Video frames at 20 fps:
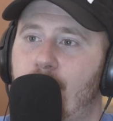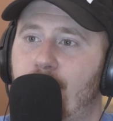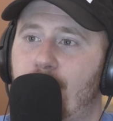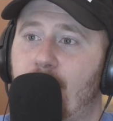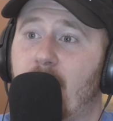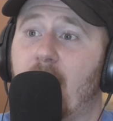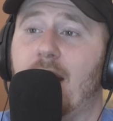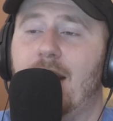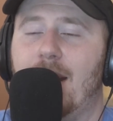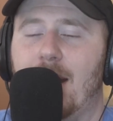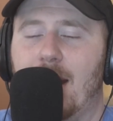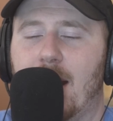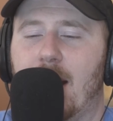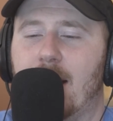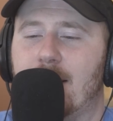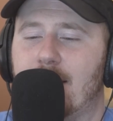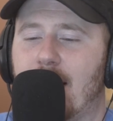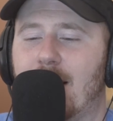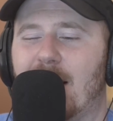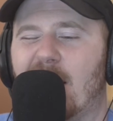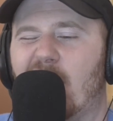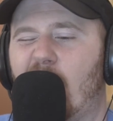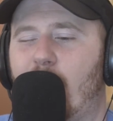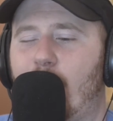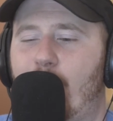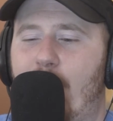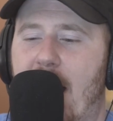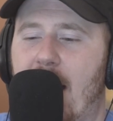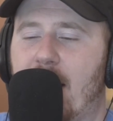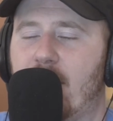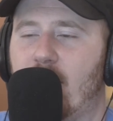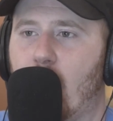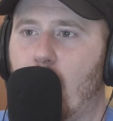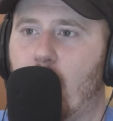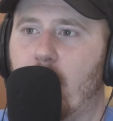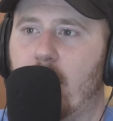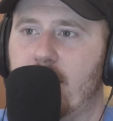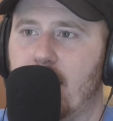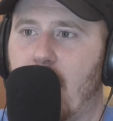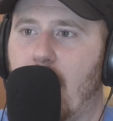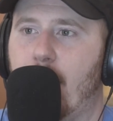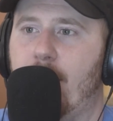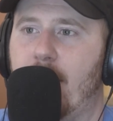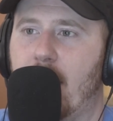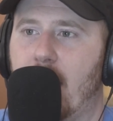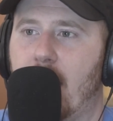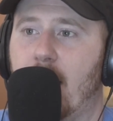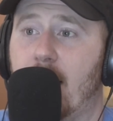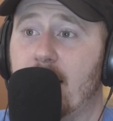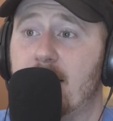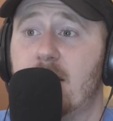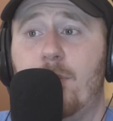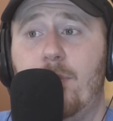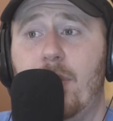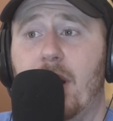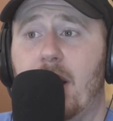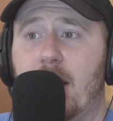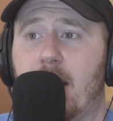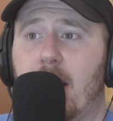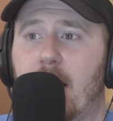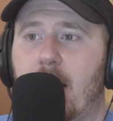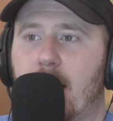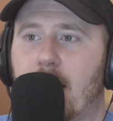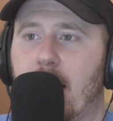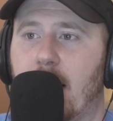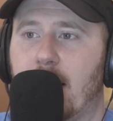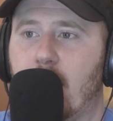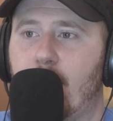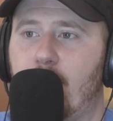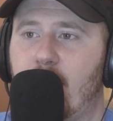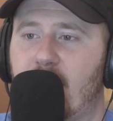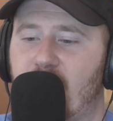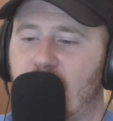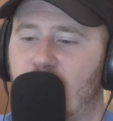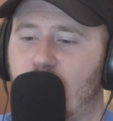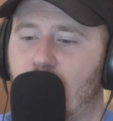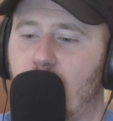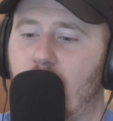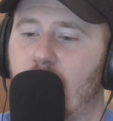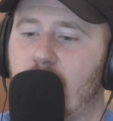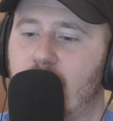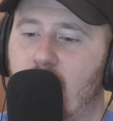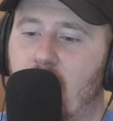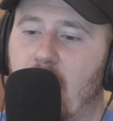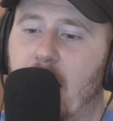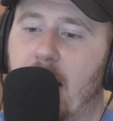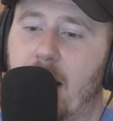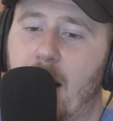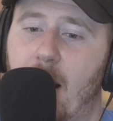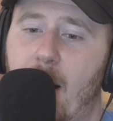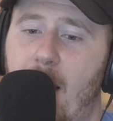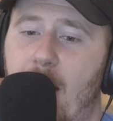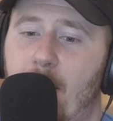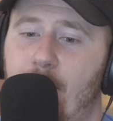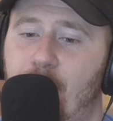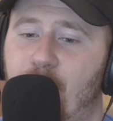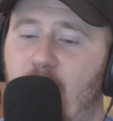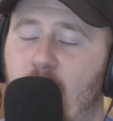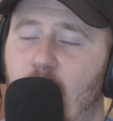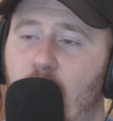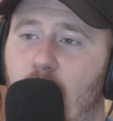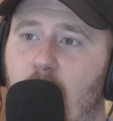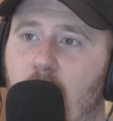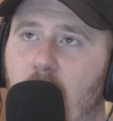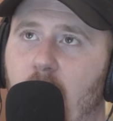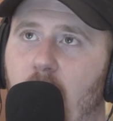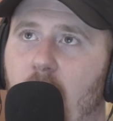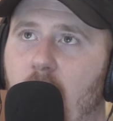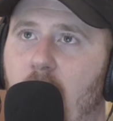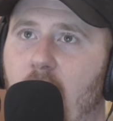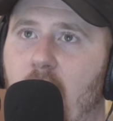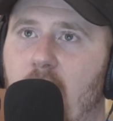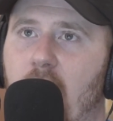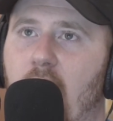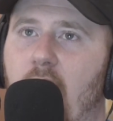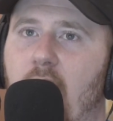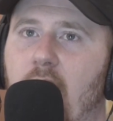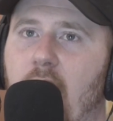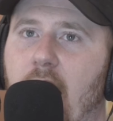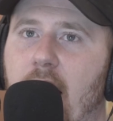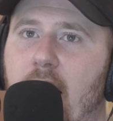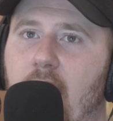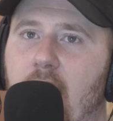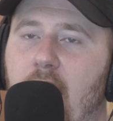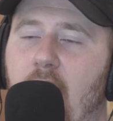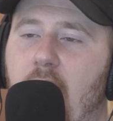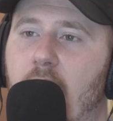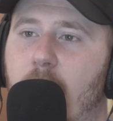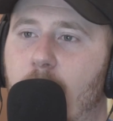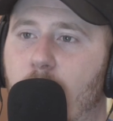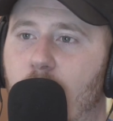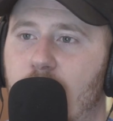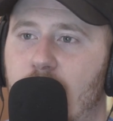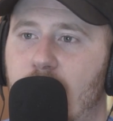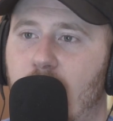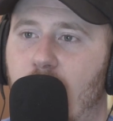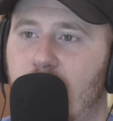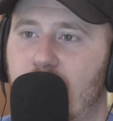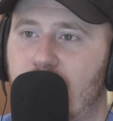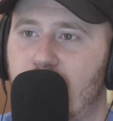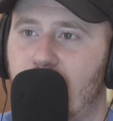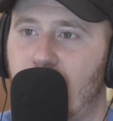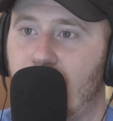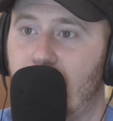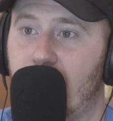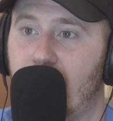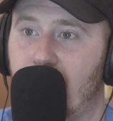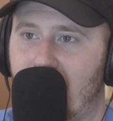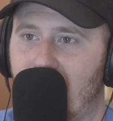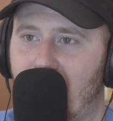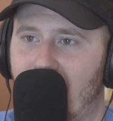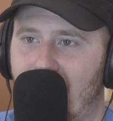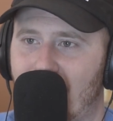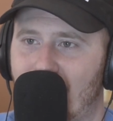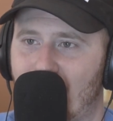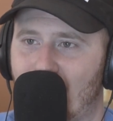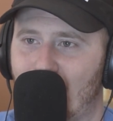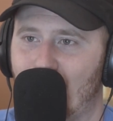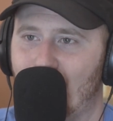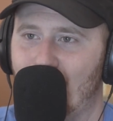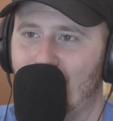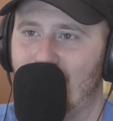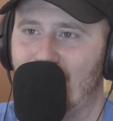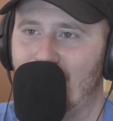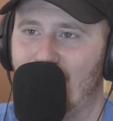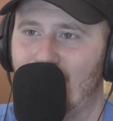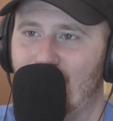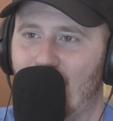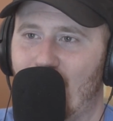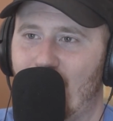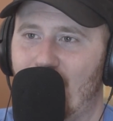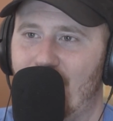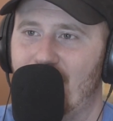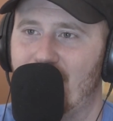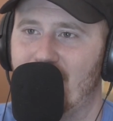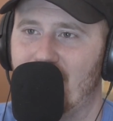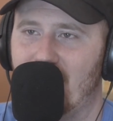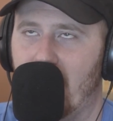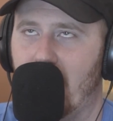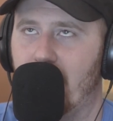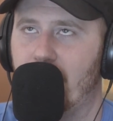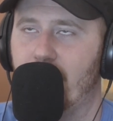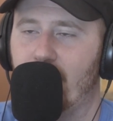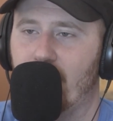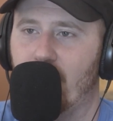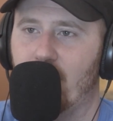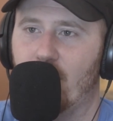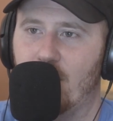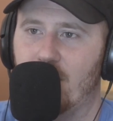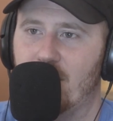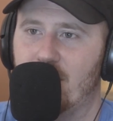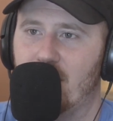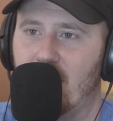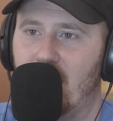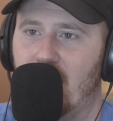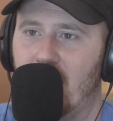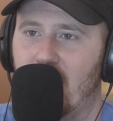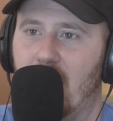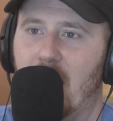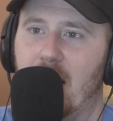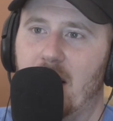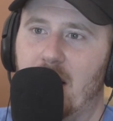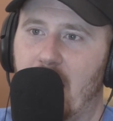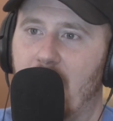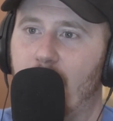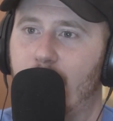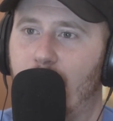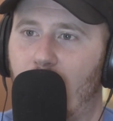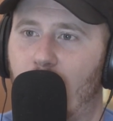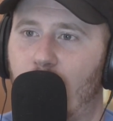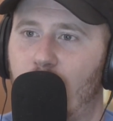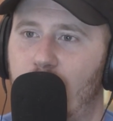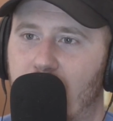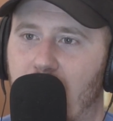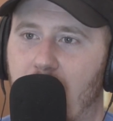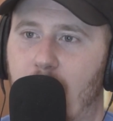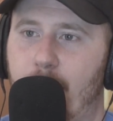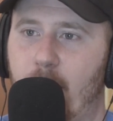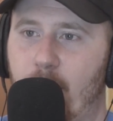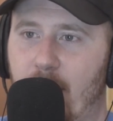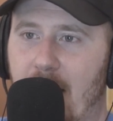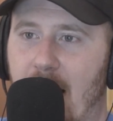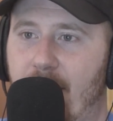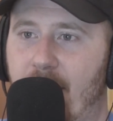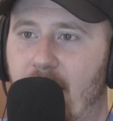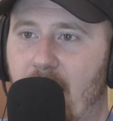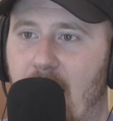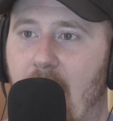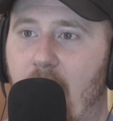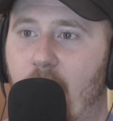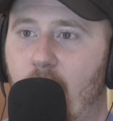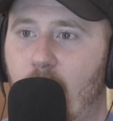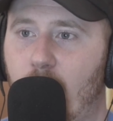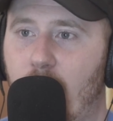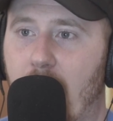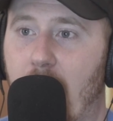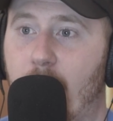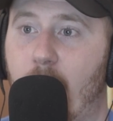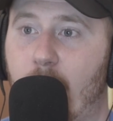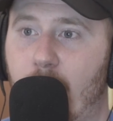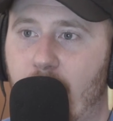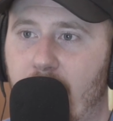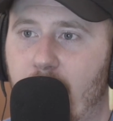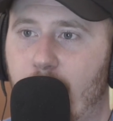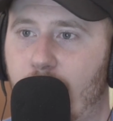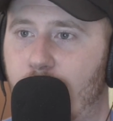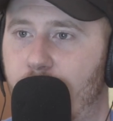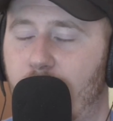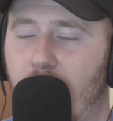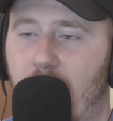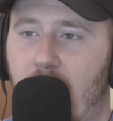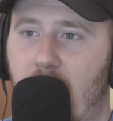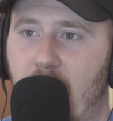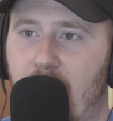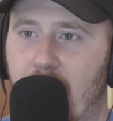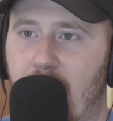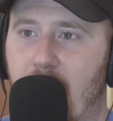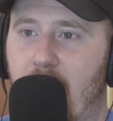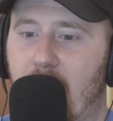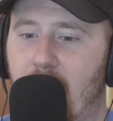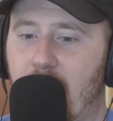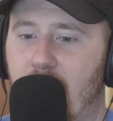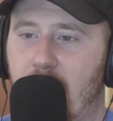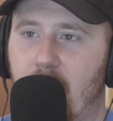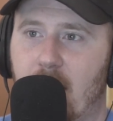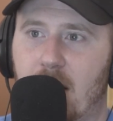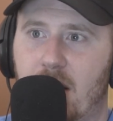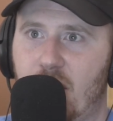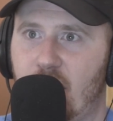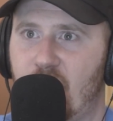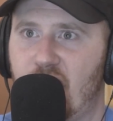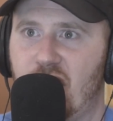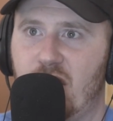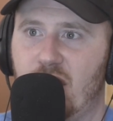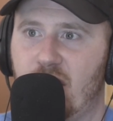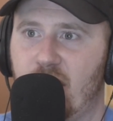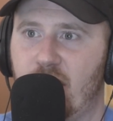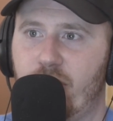really? Yeah, it's like a little backdoor type thing. It's a big thing in like the business world. So like, you uh, uh, like a lot of the martial arts student uh, schools yeah. school owners like took a course on it at like my old job. He would have the guy who came up with the that sh